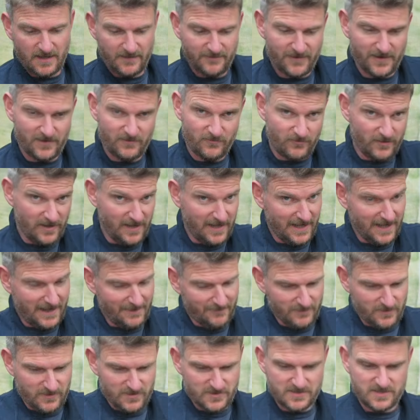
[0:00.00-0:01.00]
If I really
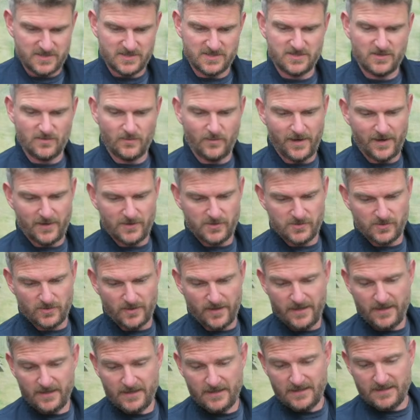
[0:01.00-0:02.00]
am consistent the way I draw
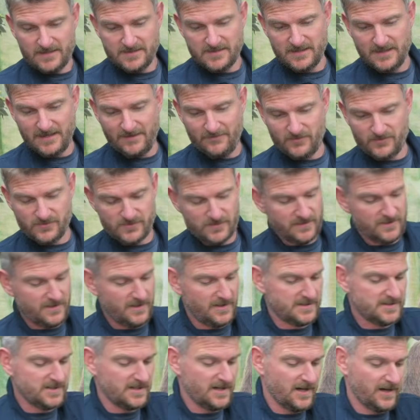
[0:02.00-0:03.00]
it, it's
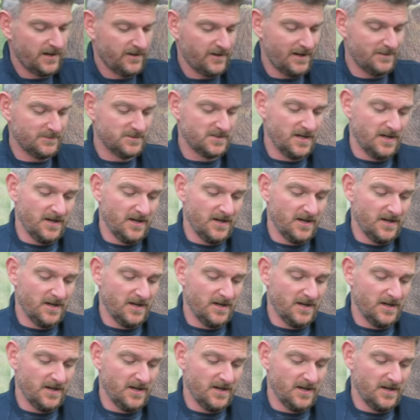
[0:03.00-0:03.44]
1,139 grams.